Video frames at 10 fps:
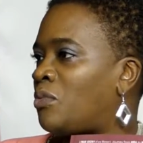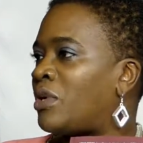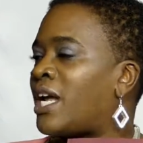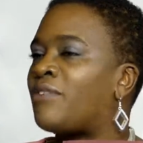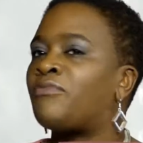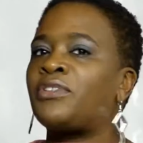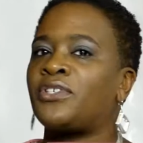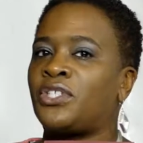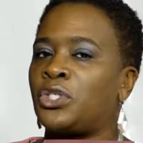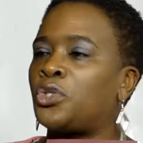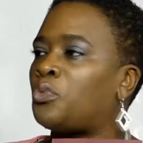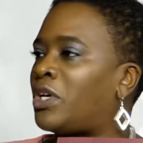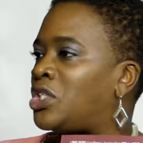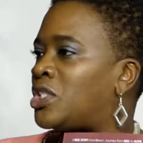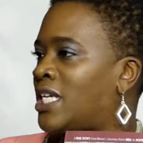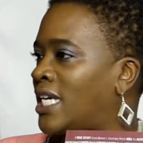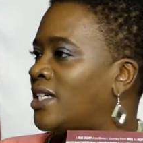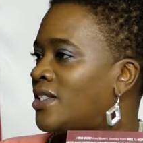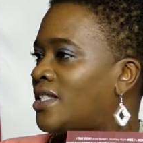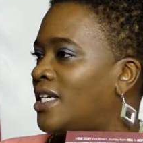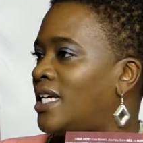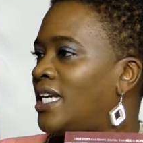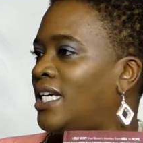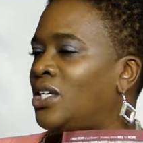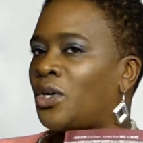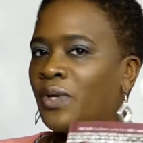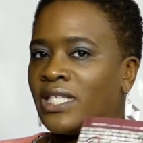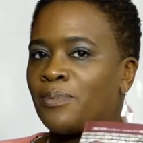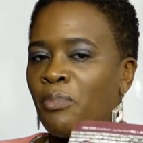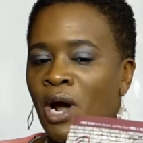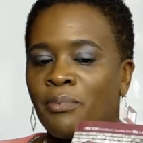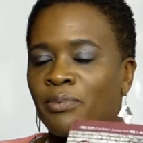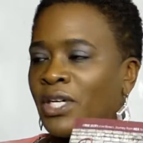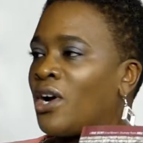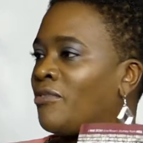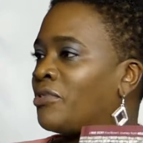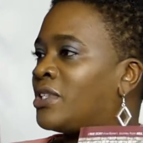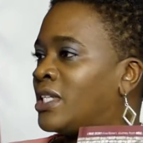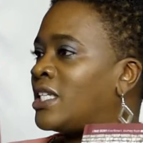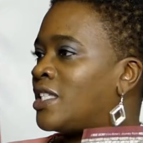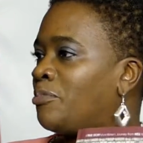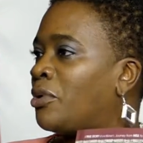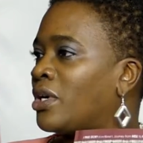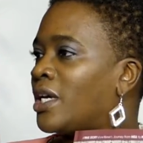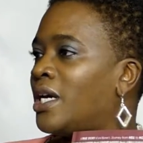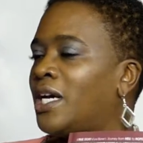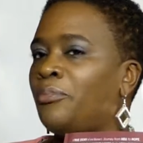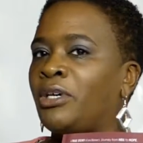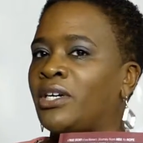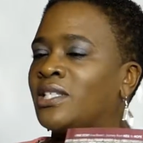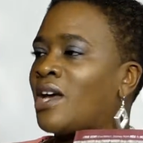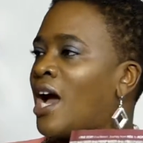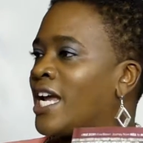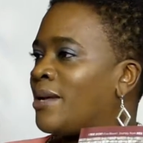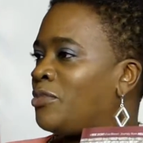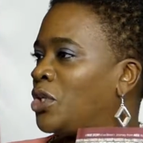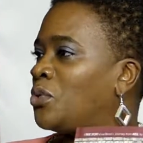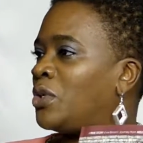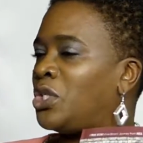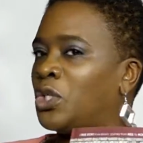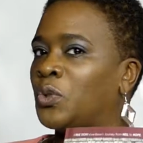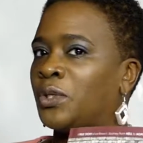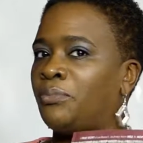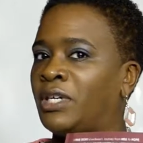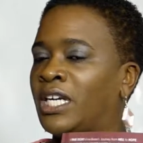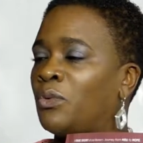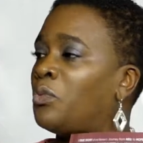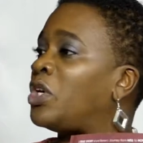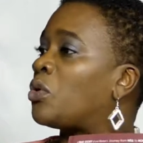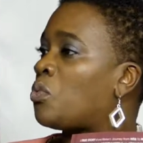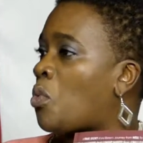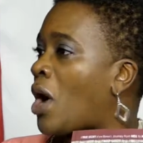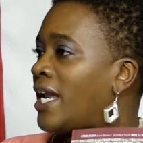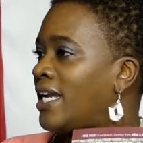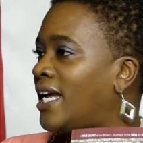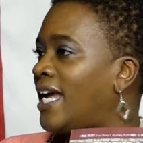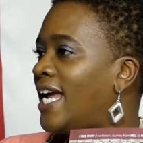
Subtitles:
Whatever the situation is, it's probably covered in this book because I am you and you are me and we are one.